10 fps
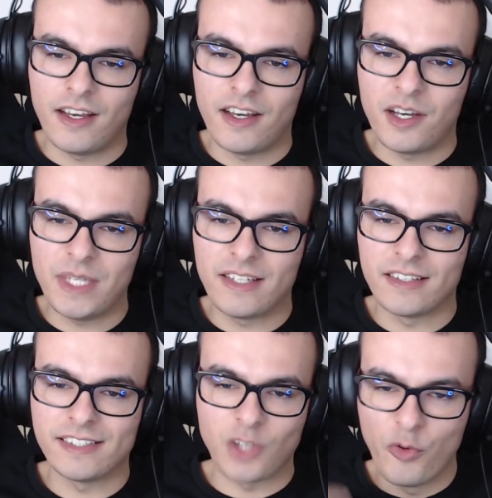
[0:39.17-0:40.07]

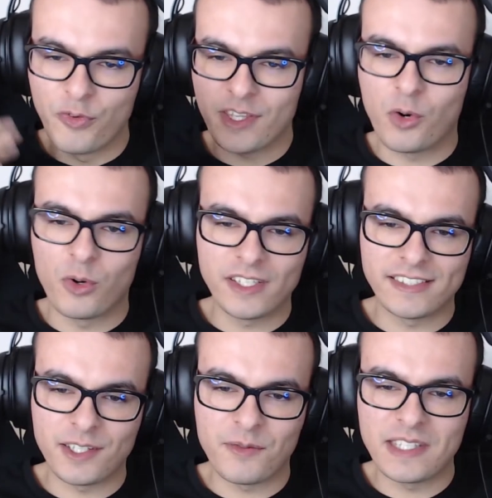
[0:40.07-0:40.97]
Because over the course
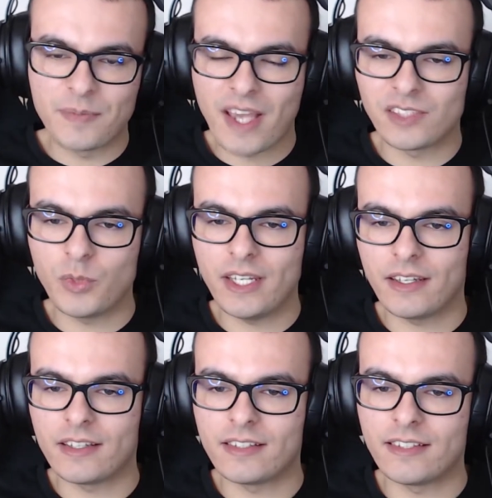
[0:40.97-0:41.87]
of this past
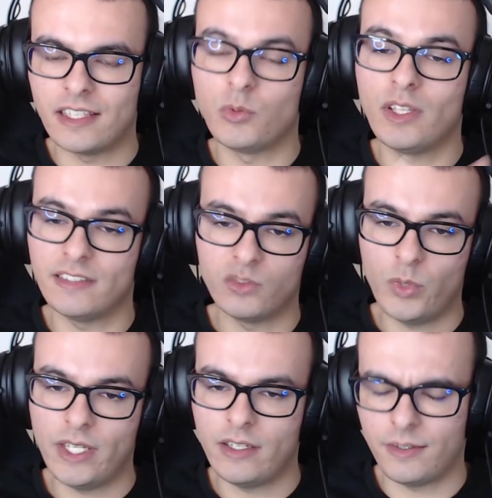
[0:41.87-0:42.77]
weekend as well as this
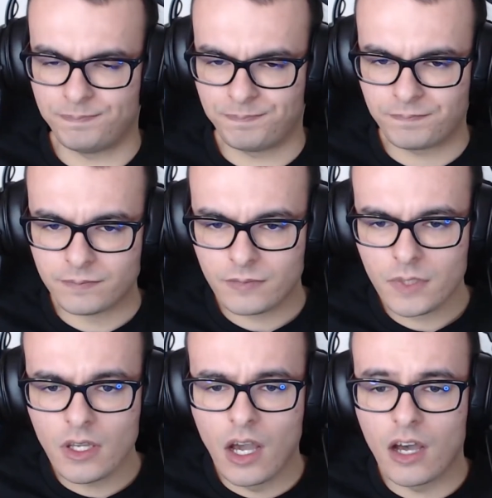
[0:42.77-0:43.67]
week,
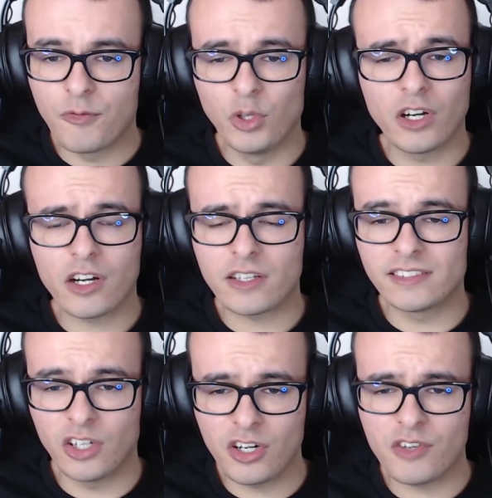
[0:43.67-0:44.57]

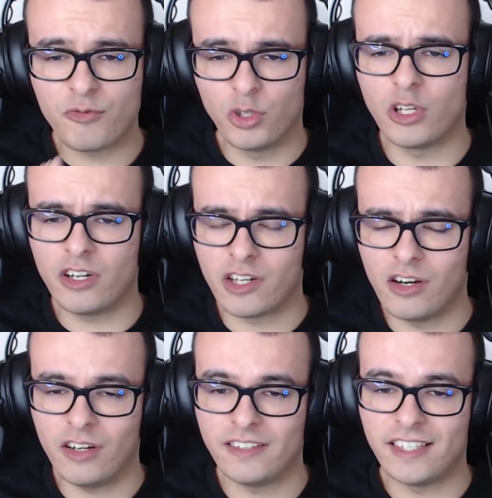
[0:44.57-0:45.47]
certain full art
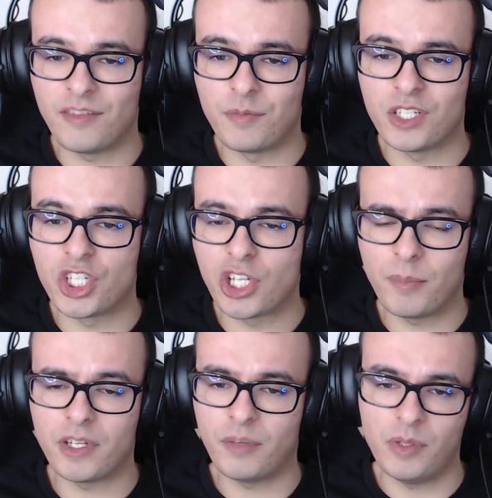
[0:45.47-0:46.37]
cards have been
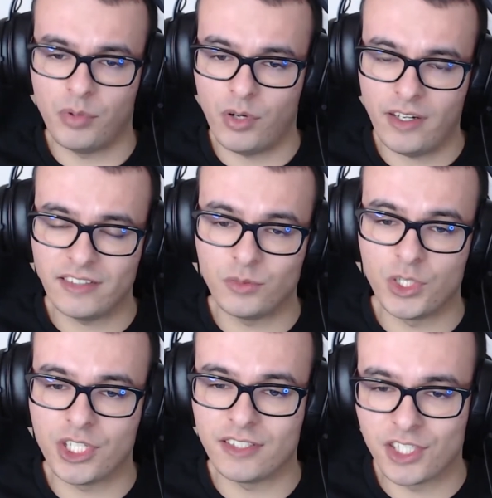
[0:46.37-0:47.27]
jumping up in price,
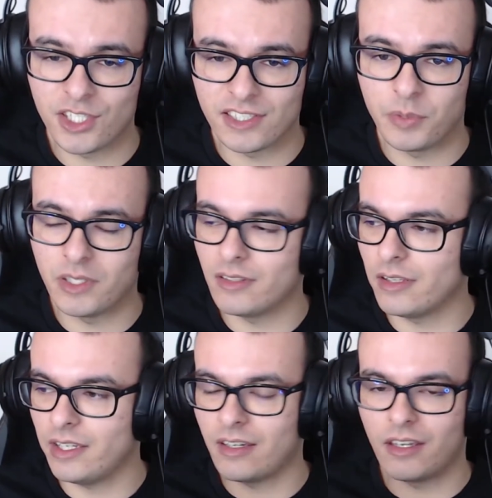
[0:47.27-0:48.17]
which has just been like